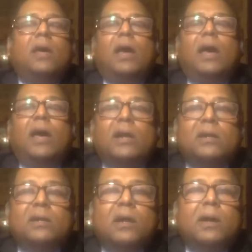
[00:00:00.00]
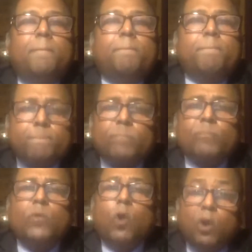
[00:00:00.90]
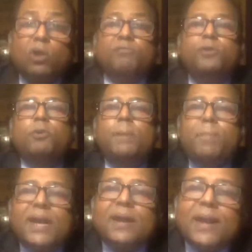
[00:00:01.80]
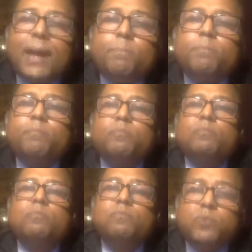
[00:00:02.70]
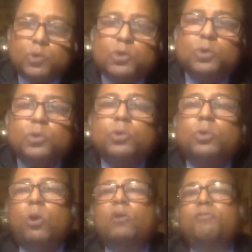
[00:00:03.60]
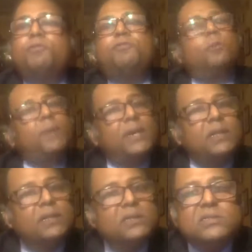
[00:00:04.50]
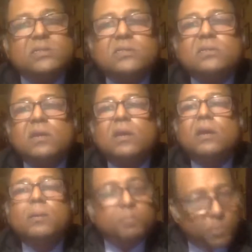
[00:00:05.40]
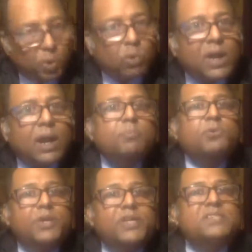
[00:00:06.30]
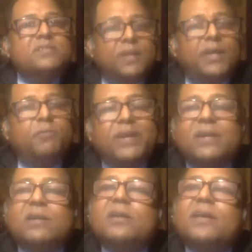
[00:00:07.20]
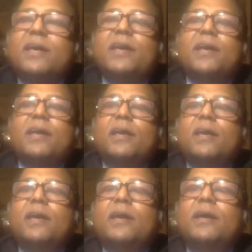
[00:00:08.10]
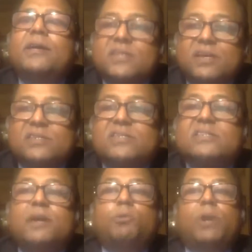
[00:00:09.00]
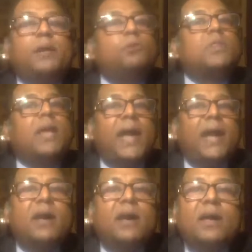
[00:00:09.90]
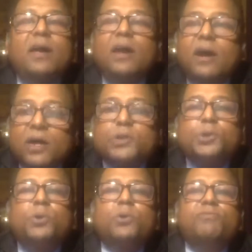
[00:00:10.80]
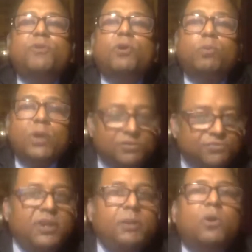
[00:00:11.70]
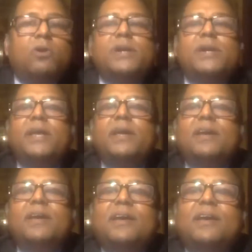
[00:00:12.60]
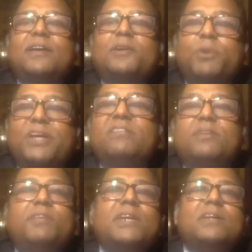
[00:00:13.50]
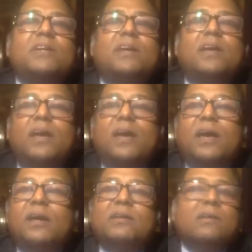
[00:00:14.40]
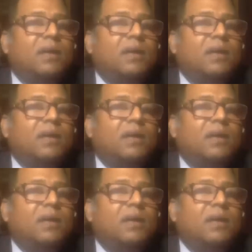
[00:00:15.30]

And all of you, a big clap to all of you for making this program, today's event, a success. I would like to thank Ashok for wonderfully moderating today's event, and